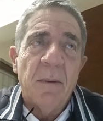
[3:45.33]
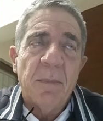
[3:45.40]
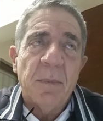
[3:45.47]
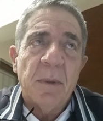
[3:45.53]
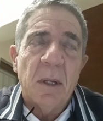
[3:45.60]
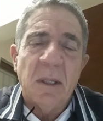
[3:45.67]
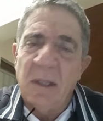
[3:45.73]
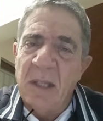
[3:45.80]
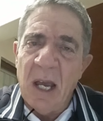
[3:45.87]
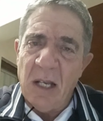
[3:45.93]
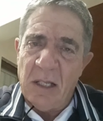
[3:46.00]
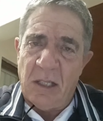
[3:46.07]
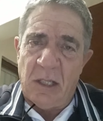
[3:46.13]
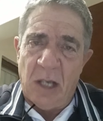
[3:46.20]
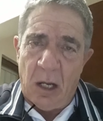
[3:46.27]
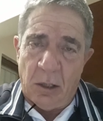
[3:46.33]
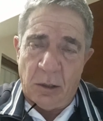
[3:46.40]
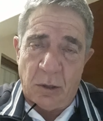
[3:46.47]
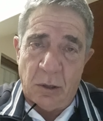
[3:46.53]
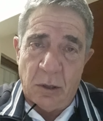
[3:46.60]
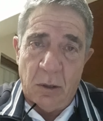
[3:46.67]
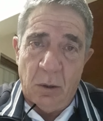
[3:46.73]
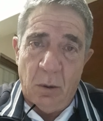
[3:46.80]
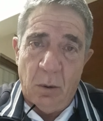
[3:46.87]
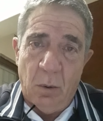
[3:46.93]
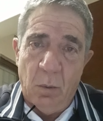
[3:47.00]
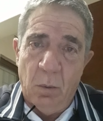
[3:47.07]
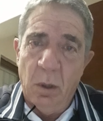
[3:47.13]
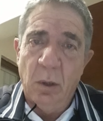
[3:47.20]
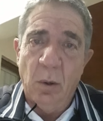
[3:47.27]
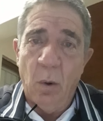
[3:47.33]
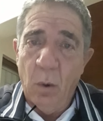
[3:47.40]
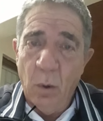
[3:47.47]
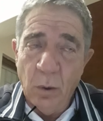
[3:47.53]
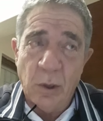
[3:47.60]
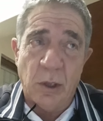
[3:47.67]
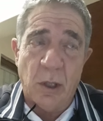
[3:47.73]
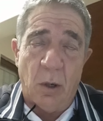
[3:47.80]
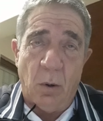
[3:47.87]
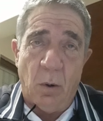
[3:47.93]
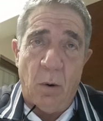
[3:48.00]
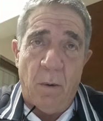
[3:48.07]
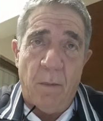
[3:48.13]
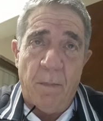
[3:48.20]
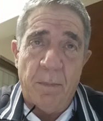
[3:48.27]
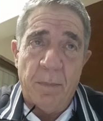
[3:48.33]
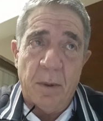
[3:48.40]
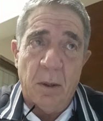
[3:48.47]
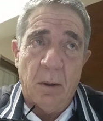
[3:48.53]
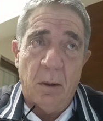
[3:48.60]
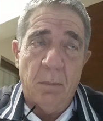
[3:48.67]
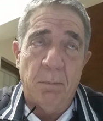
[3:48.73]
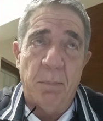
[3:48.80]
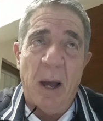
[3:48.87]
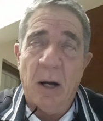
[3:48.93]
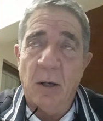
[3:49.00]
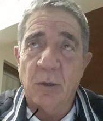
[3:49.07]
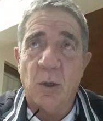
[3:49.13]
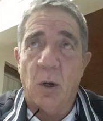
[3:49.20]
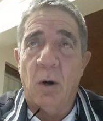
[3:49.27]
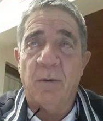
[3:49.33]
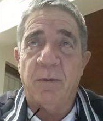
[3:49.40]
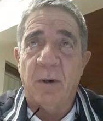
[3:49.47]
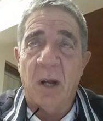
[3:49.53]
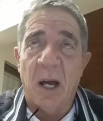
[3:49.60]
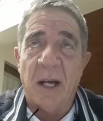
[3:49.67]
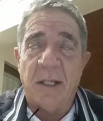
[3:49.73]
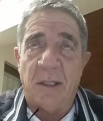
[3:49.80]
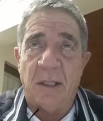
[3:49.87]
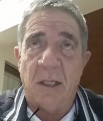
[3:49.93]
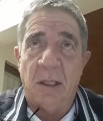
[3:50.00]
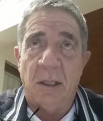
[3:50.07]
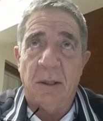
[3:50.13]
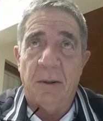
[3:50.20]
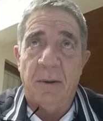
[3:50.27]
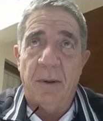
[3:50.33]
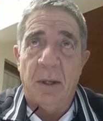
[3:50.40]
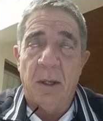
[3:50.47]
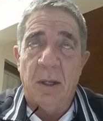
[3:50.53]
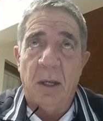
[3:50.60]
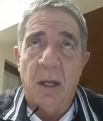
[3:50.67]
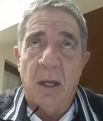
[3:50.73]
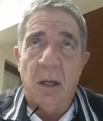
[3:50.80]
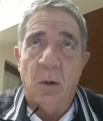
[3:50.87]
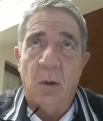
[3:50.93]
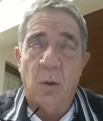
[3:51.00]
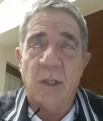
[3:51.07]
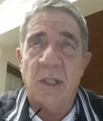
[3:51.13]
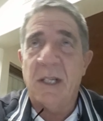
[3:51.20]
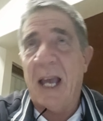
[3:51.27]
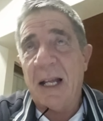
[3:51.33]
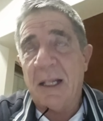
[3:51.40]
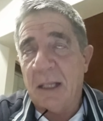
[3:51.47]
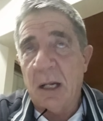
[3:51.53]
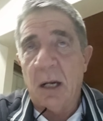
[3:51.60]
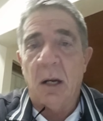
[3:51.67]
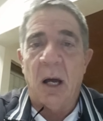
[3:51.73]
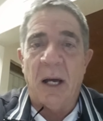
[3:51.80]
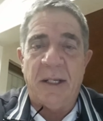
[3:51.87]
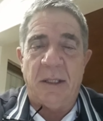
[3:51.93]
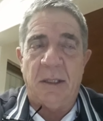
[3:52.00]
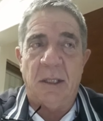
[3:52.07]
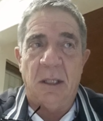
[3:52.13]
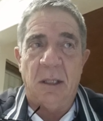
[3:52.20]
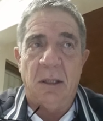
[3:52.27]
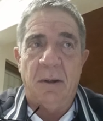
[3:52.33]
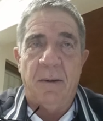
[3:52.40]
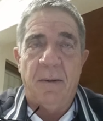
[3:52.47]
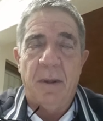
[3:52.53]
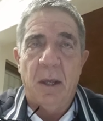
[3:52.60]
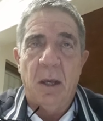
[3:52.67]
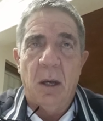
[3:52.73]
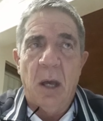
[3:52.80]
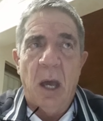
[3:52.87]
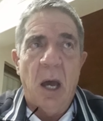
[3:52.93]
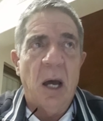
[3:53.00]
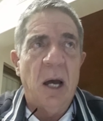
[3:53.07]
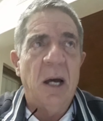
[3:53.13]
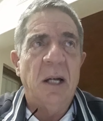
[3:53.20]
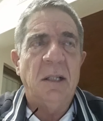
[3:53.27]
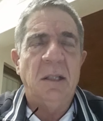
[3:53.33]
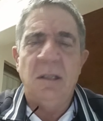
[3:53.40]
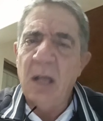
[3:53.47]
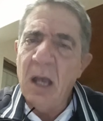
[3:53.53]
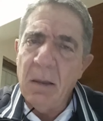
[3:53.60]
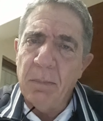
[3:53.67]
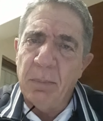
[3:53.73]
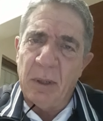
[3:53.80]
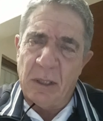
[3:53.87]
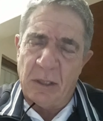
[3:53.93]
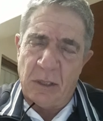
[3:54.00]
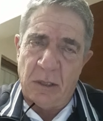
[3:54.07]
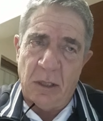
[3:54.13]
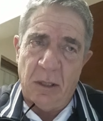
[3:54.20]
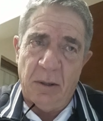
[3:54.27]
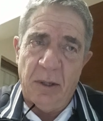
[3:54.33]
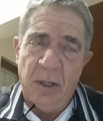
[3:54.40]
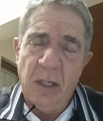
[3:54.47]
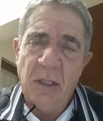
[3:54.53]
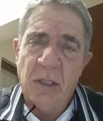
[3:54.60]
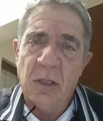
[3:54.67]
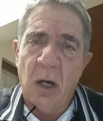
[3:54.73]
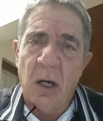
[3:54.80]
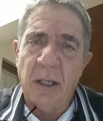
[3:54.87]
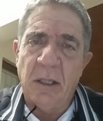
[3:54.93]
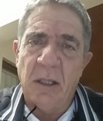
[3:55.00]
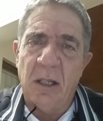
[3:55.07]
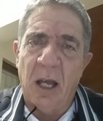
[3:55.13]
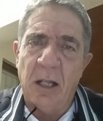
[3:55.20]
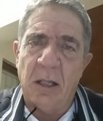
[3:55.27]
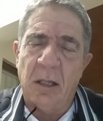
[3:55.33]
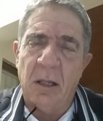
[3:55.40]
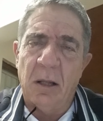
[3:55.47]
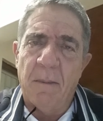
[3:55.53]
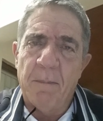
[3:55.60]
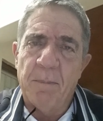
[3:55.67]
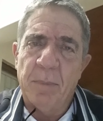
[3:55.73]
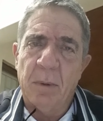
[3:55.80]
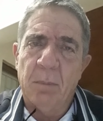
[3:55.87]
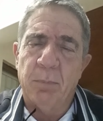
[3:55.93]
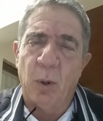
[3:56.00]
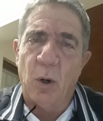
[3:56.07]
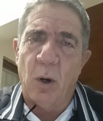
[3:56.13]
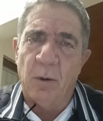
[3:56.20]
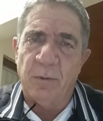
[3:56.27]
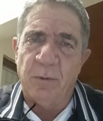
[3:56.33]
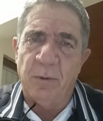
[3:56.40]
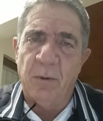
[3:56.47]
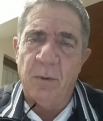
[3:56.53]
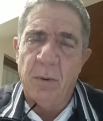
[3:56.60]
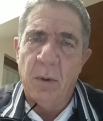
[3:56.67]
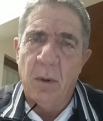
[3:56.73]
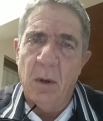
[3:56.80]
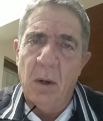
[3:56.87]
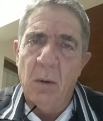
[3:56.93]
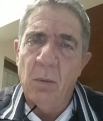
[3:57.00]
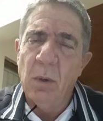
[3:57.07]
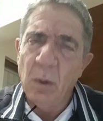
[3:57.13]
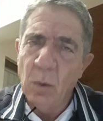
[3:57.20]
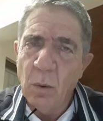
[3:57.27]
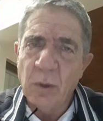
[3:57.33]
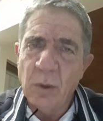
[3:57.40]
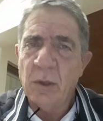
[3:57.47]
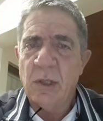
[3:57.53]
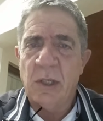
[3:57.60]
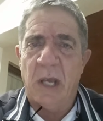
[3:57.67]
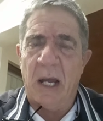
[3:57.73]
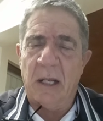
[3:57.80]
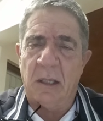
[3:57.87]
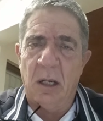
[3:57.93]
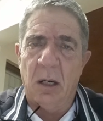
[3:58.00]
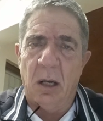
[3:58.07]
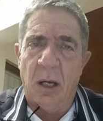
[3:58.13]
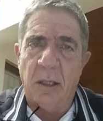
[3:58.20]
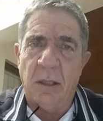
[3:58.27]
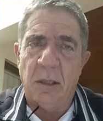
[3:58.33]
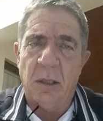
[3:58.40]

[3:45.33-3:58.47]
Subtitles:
dead cells will also bounce off light or scatter light. Debris inside that broth will also scatter light.